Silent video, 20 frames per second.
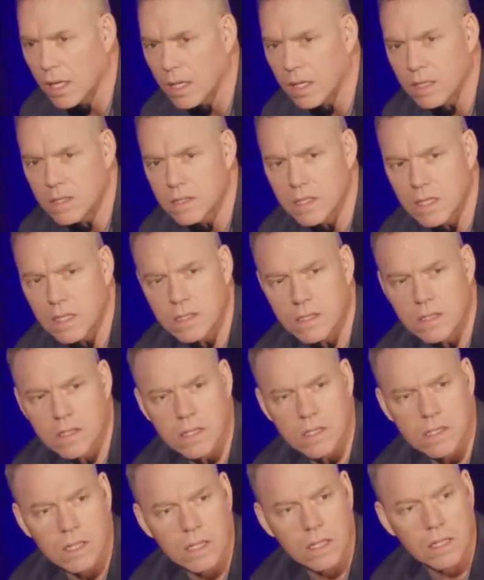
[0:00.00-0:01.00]
and he sees
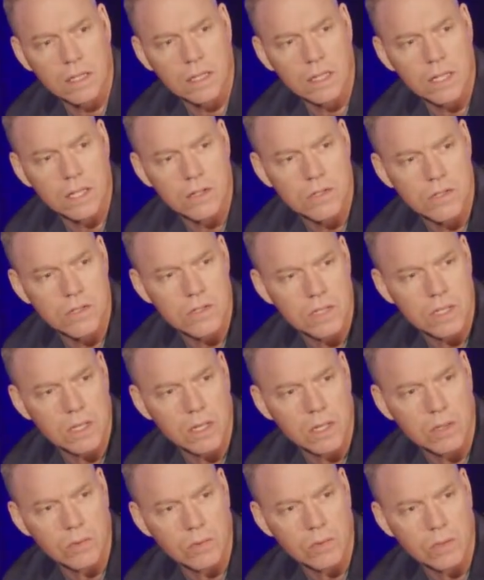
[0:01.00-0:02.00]
this clear
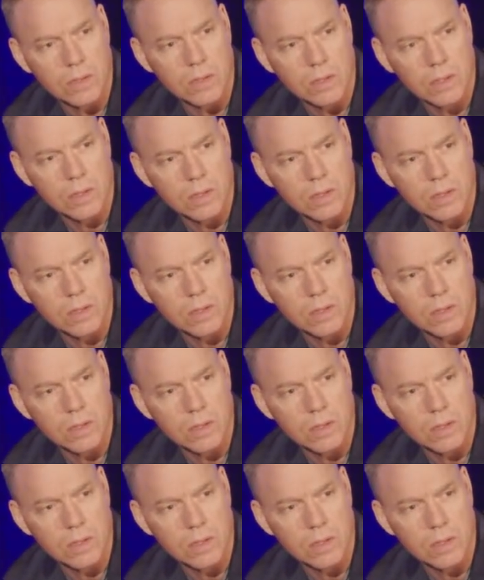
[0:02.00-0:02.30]
stone.